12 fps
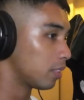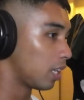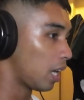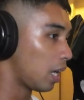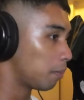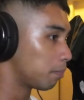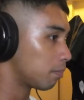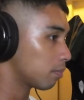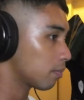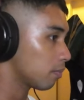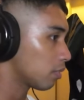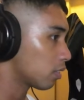And
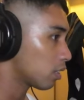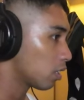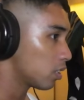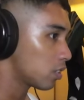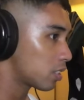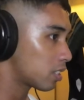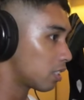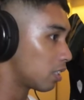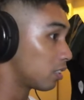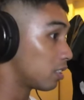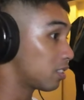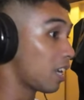
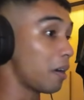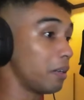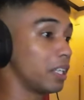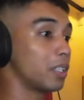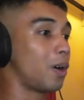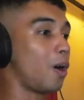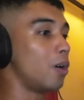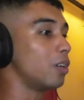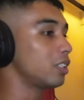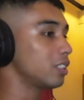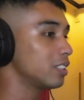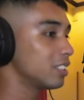starring
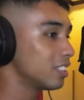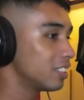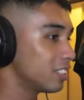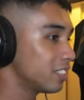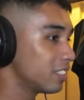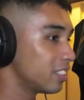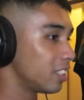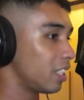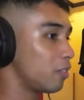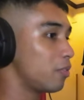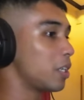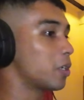Kong
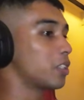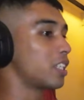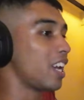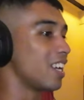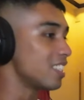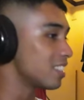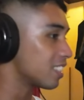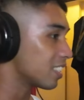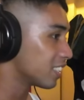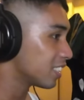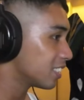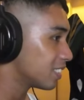and V Cortez.
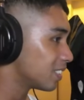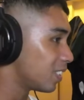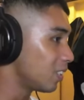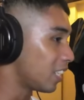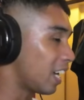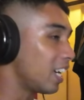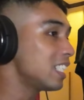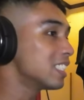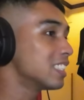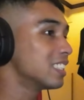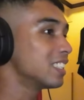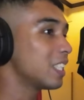Okay,
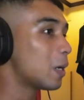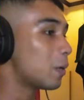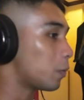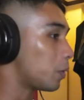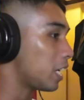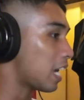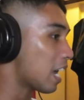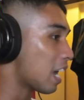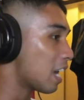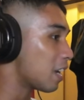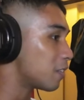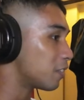we
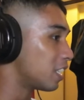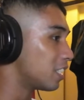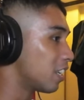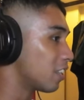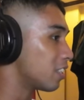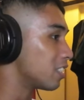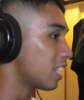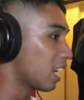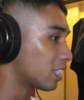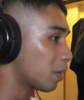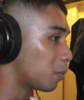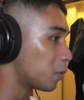have another
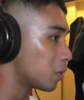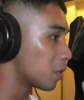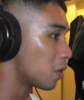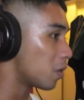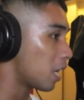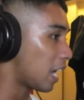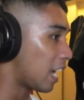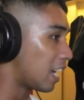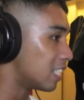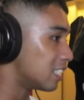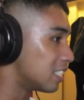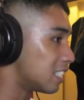Zack Tabudlo
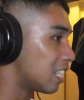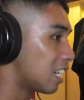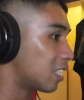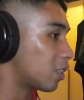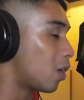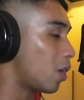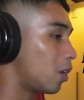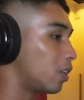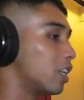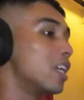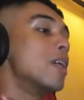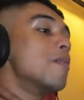and Kong